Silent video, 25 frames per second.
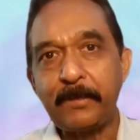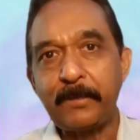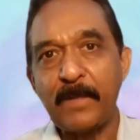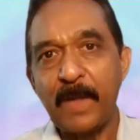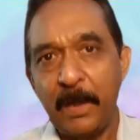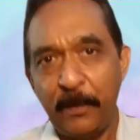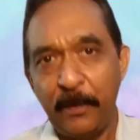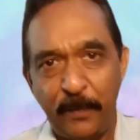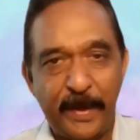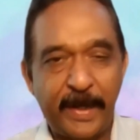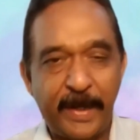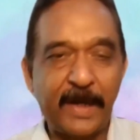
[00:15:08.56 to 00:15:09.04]

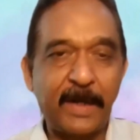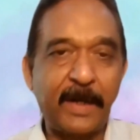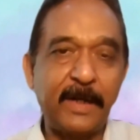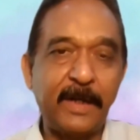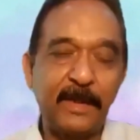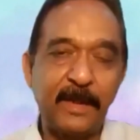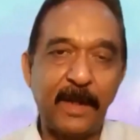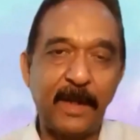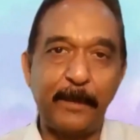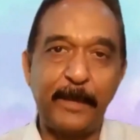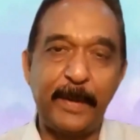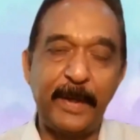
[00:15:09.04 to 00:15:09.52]
wherein
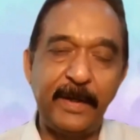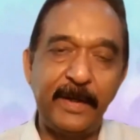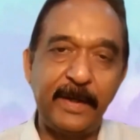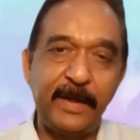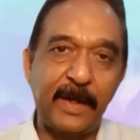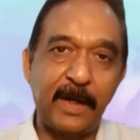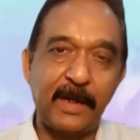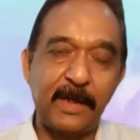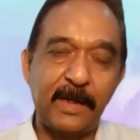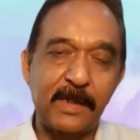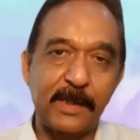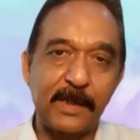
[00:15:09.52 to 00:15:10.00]
the
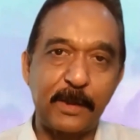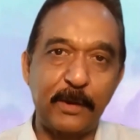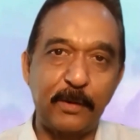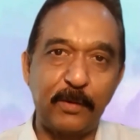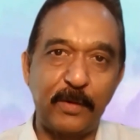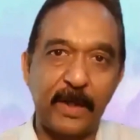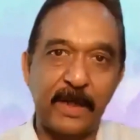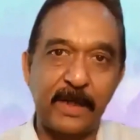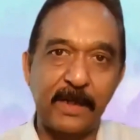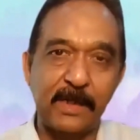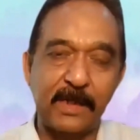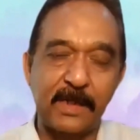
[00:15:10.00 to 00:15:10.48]
media
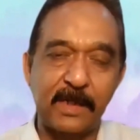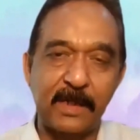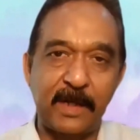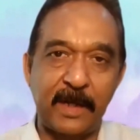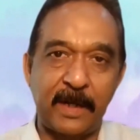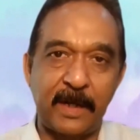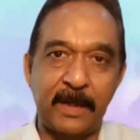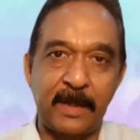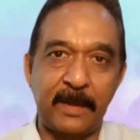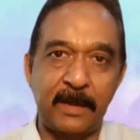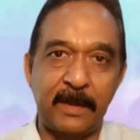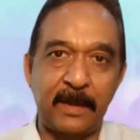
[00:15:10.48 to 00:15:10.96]
students
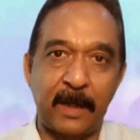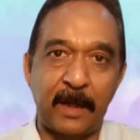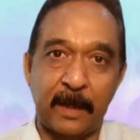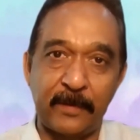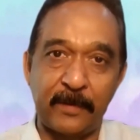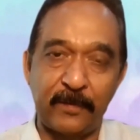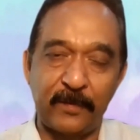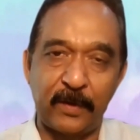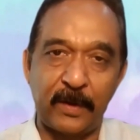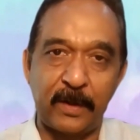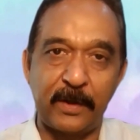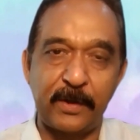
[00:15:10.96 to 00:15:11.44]
can
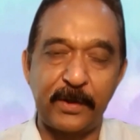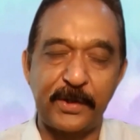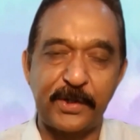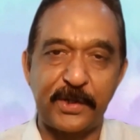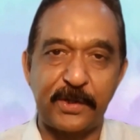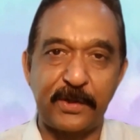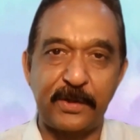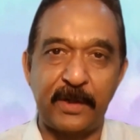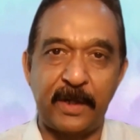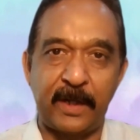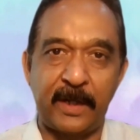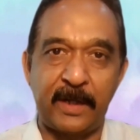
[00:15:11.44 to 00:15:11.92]

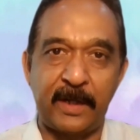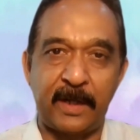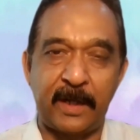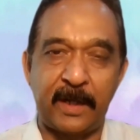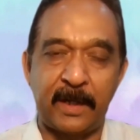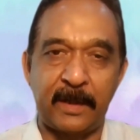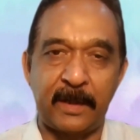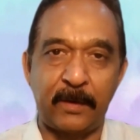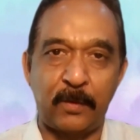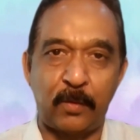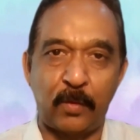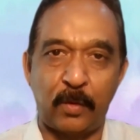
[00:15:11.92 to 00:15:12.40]
converge, they
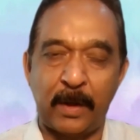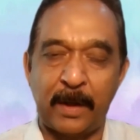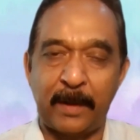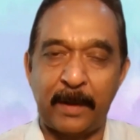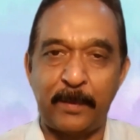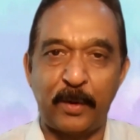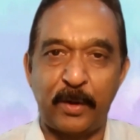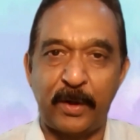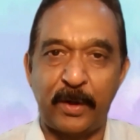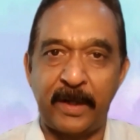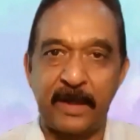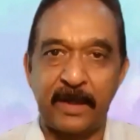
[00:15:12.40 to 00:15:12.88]
can
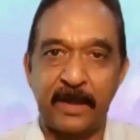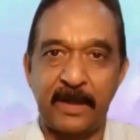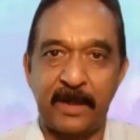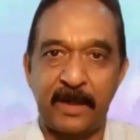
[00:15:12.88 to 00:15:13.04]
collaborate,